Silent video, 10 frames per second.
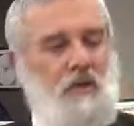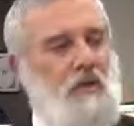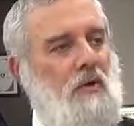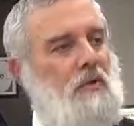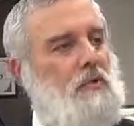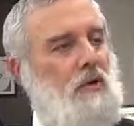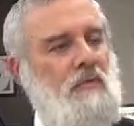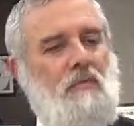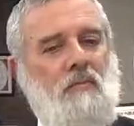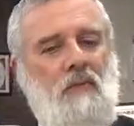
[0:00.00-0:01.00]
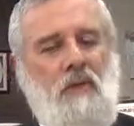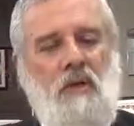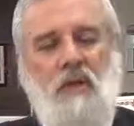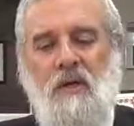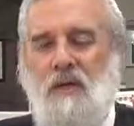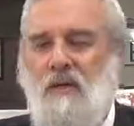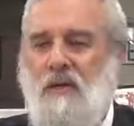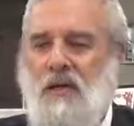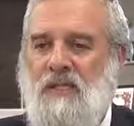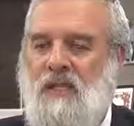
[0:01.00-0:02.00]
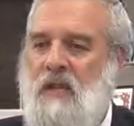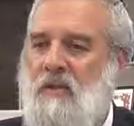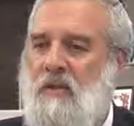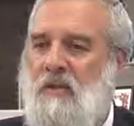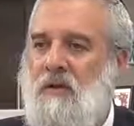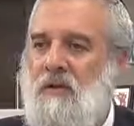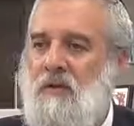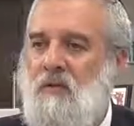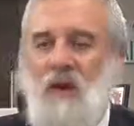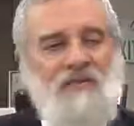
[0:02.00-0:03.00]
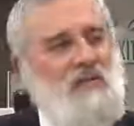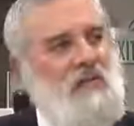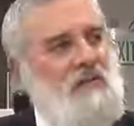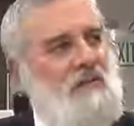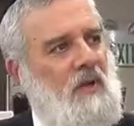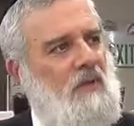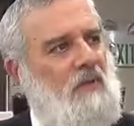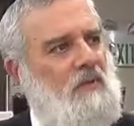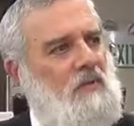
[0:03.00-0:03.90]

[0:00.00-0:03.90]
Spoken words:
He goes home. Next day, his wife sees him at home.